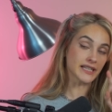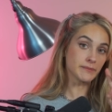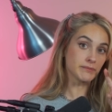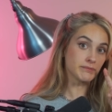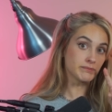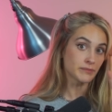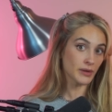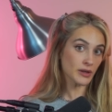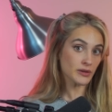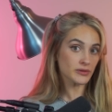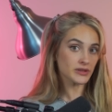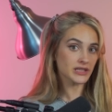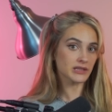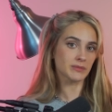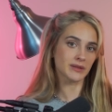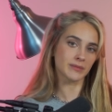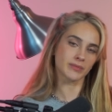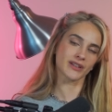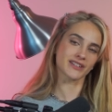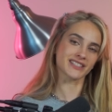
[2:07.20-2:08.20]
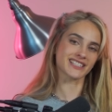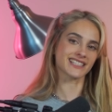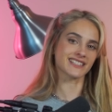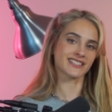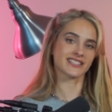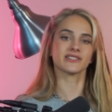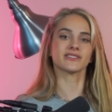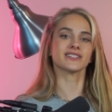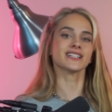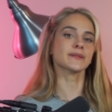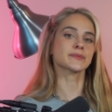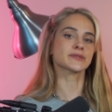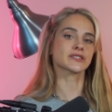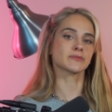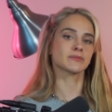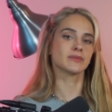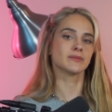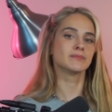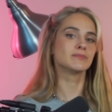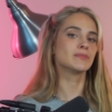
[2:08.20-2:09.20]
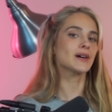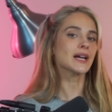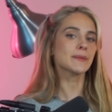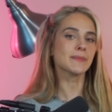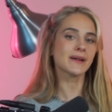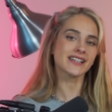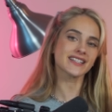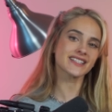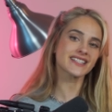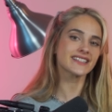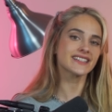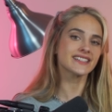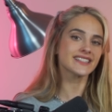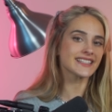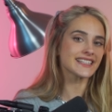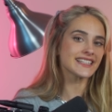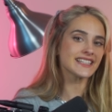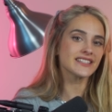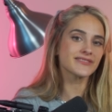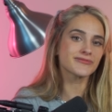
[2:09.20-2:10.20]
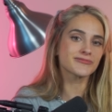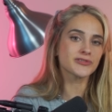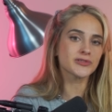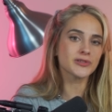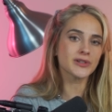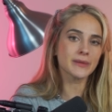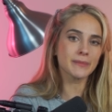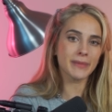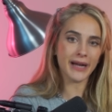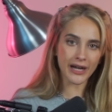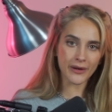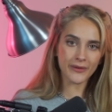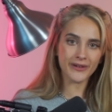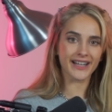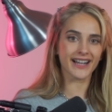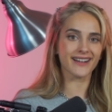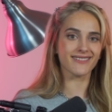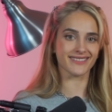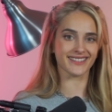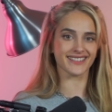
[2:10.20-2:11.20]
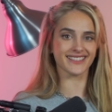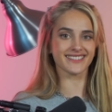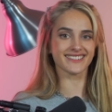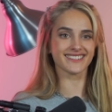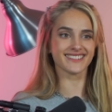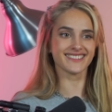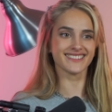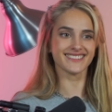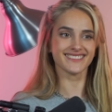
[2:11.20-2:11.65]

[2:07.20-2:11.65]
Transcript: can both be plugged into your laptop, bypassing the need for a power outlet